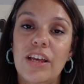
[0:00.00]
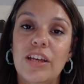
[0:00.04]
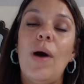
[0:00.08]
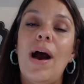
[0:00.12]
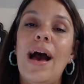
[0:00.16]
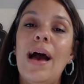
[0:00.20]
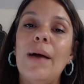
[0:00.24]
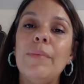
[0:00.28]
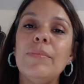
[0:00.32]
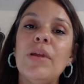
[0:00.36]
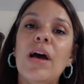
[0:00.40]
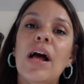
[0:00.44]

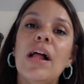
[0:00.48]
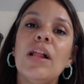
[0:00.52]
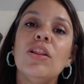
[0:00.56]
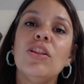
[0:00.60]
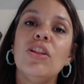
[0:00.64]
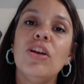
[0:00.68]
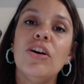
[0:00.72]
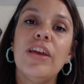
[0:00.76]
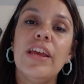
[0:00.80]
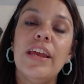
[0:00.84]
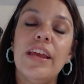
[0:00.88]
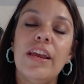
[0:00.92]
I'm not
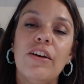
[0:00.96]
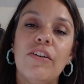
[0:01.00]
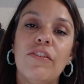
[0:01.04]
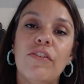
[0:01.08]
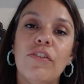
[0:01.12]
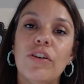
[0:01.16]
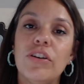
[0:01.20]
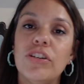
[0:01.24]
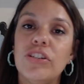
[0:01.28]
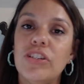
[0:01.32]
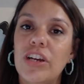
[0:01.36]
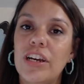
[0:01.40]
looking
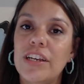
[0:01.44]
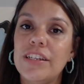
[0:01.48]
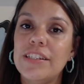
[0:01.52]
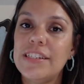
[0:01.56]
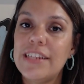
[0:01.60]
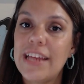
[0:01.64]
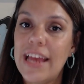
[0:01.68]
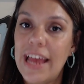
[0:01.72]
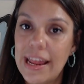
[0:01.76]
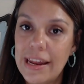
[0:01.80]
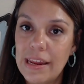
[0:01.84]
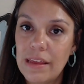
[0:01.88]
for just
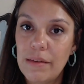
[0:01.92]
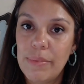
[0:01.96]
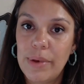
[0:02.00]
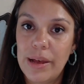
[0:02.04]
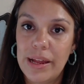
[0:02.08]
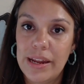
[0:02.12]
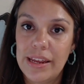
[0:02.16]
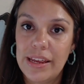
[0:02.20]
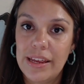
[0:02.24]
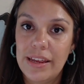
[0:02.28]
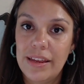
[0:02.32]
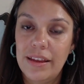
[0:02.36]

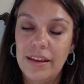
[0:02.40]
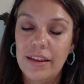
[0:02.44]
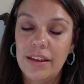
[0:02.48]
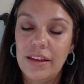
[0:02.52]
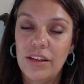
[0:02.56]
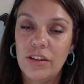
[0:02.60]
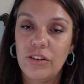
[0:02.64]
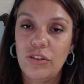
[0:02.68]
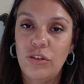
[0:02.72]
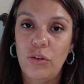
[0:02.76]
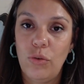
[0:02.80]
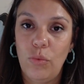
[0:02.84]
anybody
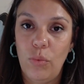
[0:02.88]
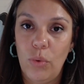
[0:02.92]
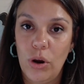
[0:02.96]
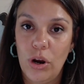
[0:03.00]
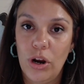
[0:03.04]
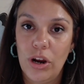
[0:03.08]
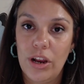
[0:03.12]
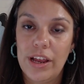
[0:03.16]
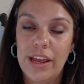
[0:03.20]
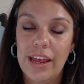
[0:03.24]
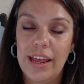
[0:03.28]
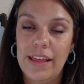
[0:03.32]
to
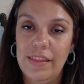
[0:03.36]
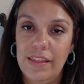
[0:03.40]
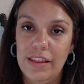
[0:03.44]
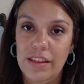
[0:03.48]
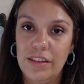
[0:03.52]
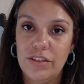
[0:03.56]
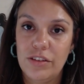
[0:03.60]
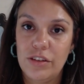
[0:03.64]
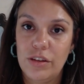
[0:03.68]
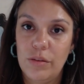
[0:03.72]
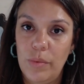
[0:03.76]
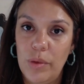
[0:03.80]
work in
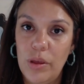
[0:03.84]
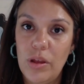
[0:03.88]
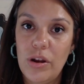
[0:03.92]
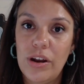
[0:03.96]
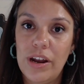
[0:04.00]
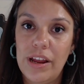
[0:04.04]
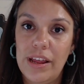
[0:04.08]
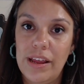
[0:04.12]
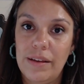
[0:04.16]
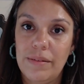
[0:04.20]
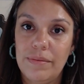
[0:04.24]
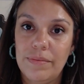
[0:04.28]
this
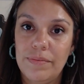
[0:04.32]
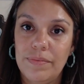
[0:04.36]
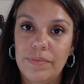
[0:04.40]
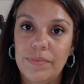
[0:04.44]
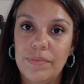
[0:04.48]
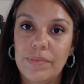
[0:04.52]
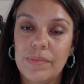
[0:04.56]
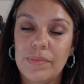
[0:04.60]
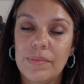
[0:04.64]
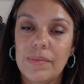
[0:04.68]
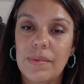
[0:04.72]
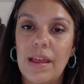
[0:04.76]
community.
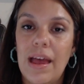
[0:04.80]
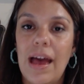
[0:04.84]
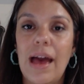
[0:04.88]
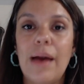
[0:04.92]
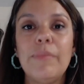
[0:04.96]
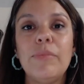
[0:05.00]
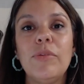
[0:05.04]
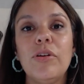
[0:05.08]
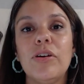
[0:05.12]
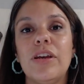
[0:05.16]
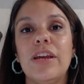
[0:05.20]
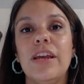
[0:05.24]

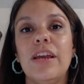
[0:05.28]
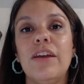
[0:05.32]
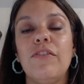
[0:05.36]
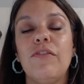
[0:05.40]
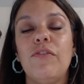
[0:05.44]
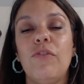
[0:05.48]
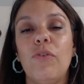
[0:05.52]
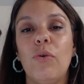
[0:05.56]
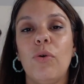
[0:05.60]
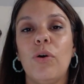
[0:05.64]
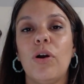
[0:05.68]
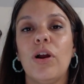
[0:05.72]
I'm looking
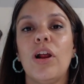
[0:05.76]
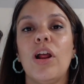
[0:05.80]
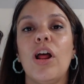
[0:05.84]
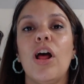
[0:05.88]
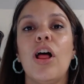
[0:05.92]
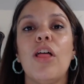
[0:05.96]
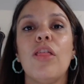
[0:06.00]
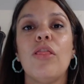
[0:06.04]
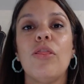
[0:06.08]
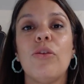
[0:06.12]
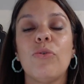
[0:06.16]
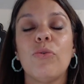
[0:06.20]
for
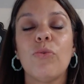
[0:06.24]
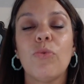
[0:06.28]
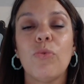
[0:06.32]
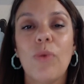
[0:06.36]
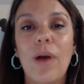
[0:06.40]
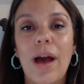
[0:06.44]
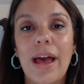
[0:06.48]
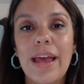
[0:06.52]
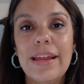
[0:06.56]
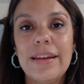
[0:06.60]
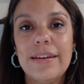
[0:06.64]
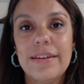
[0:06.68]
the
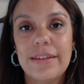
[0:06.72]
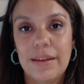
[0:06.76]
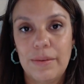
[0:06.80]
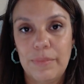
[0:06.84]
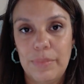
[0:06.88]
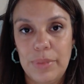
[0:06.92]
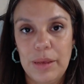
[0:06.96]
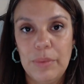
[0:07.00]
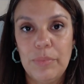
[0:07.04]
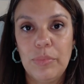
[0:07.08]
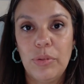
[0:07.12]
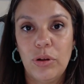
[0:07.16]
right
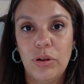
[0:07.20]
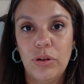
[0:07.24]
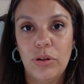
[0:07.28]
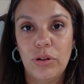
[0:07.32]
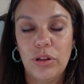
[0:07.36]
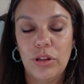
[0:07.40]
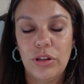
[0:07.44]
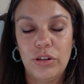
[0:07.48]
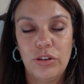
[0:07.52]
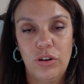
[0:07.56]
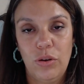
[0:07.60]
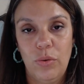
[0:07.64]

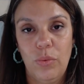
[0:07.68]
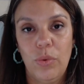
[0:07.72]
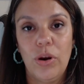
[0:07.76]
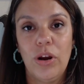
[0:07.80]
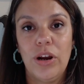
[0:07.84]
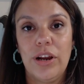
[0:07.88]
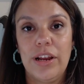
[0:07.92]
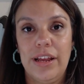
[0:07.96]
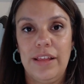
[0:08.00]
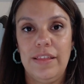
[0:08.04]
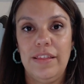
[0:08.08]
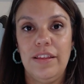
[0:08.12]
people to
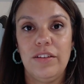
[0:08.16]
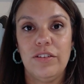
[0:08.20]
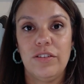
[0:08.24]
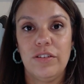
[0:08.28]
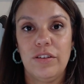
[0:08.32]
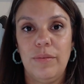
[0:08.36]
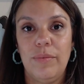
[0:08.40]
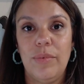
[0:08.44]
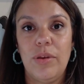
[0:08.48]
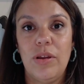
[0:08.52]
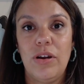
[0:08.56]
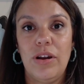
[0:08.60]
work in this
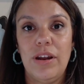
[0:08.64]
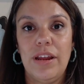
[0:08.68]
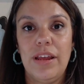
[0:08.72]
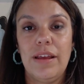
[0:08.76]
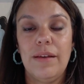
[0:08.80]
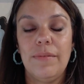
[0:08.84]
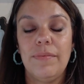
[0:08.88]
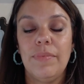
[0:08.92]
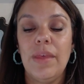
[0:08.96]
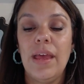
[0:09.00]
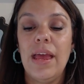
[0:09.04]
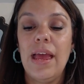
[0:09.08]

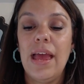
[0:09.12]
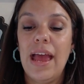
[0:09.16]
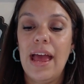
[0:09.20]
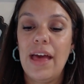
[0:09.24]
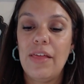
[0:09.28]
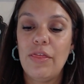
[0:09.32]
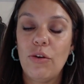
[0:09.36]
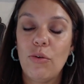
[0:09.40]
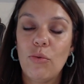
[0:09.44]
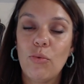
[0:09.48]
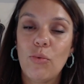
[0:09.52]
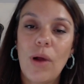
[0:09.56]
community.
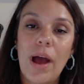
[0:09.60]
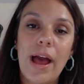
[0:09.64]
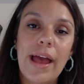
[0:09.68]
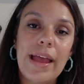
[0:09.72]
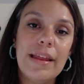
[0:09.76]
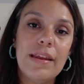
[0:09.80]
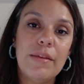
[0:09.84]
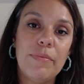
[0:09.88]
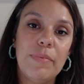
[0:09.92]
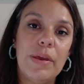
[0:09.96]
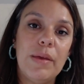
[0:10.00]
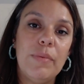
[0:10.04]
And the
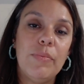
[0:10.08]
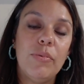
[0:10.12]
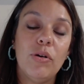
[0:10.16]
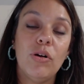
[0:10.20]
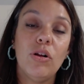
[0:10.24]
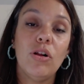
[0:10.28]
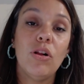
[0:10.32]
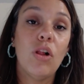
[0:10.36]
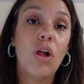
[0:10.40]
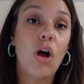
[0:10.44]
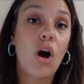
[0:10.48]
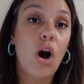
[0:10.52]
right
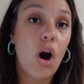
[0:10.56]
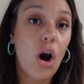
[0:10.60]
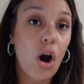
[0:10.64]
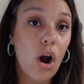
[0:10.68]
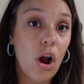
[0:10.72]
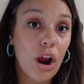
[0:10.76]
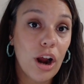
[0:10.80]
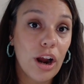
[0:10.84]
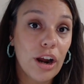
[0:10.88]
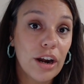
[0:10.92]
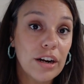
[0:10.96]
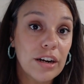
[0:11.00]
people
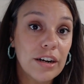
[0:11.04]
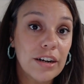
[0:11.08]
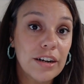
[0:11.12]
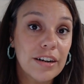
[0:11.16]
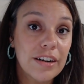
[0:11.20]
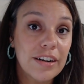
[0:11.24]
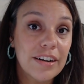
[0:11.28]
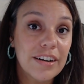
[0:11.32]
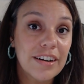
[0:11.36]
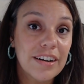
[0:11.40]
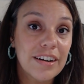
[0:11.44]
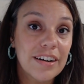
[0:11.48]
are,
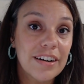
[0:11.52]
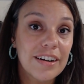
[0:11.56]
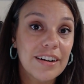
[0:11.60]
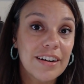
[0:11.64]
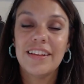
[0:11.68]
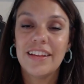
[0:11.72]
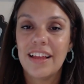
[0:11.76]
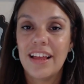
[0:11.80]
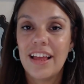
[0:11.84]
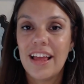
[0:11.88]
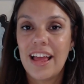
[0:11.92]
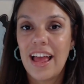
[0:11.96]

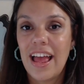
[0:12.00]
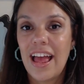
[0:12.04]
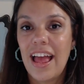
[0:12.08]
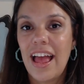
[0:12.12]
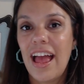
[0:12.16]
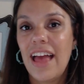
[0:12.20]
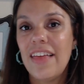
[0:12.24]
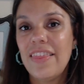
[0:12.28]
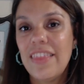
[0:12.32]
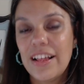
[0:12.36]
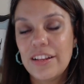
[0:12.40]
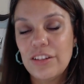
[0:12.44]

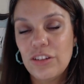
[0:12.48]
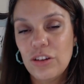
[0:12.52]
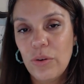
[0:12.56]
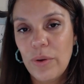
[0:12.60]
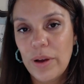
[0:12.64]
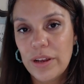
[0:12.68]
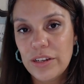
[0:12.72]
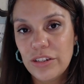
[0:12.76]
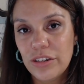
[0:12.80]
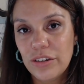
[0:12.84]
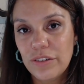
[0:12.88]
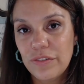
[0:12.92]
and that's a
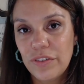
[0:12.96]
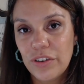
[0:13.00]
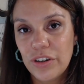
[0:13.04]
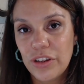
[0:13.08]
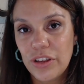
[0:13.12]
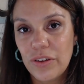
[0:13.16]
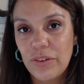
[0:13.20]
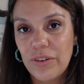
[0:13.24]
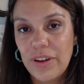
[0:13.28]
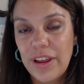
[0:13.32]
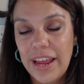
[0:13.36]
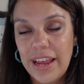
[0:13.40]
question for
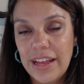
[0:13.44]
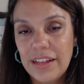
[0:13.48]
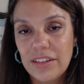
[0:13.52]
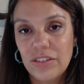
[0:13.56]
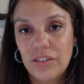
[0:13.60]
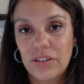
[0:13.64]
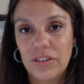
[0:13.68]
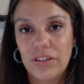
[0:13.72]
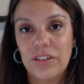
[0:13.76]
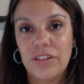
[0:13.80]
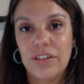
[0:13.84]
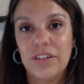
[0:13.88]
you to
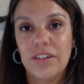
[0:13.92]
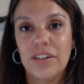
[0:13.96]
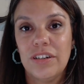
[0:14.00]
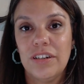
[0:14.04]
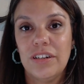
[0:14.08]
answer.